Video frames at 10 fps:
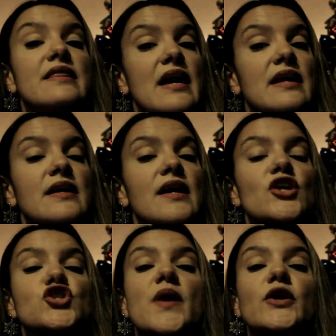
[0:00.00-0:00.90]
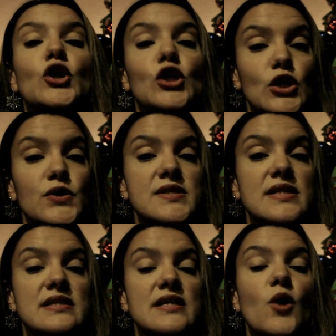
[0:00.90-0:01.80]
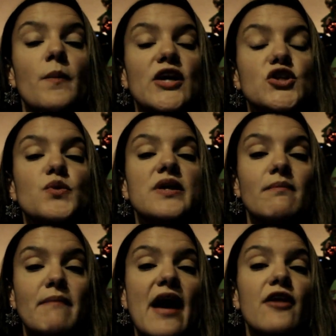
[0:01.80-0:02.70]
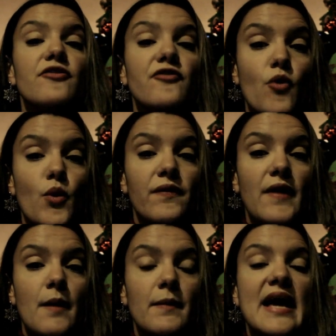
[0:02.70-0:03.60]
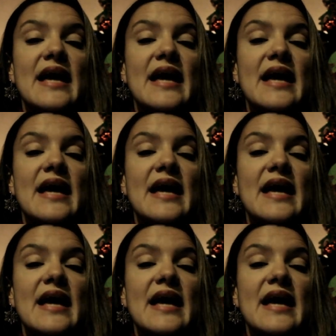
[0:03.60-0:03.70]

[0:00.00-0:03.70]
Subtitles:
Then try to close the deal by doing the math for them.